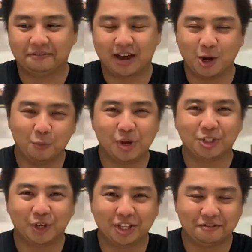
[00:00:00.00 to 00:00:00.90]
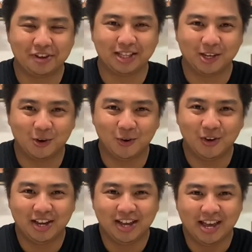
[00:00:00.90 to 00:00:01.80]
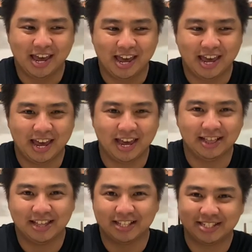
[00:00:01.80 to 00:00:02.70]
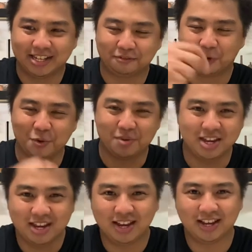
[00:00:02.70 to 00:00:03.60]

I hope you enjoyed the video, and that's it for me.